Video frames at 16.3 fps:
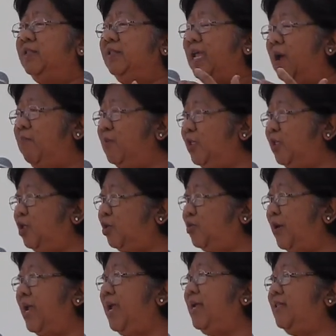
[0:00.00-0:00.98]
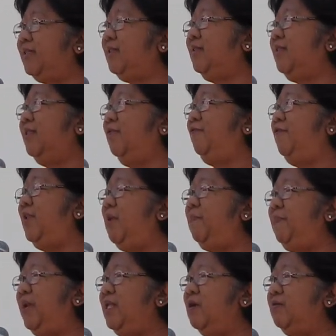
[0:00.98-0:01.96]
demonstrate the
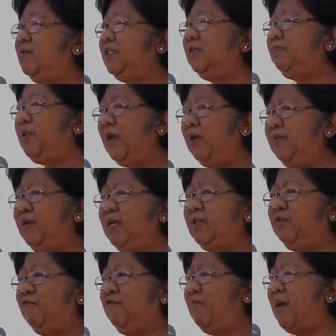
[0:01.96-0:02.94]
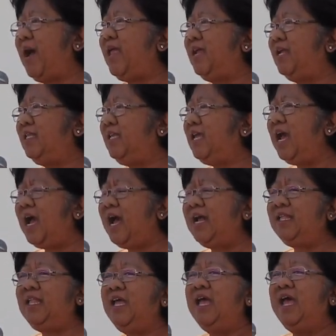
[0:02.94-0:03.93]
Filipino spirit of
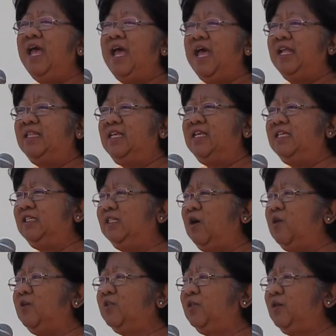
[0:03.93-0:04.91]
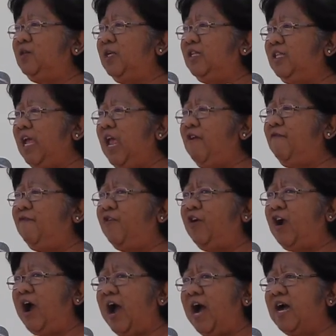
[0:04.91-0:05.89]
Bayanihan, and this is also the day
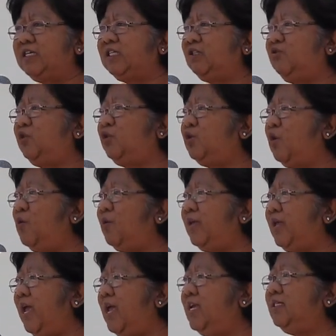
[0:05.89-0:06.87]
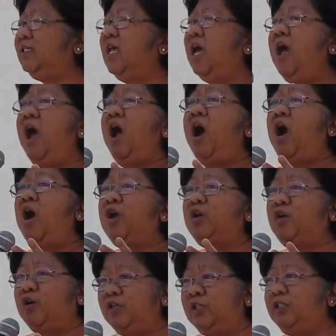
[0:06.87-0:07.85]
for us to showcase
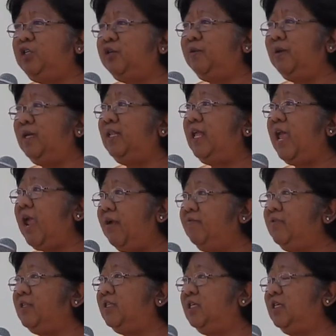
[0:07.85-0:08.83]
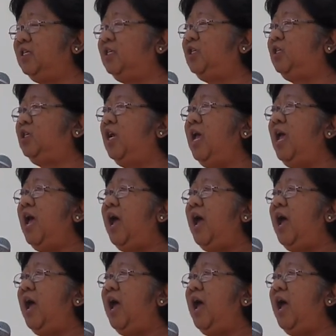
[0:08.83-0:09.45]
our cultural heritage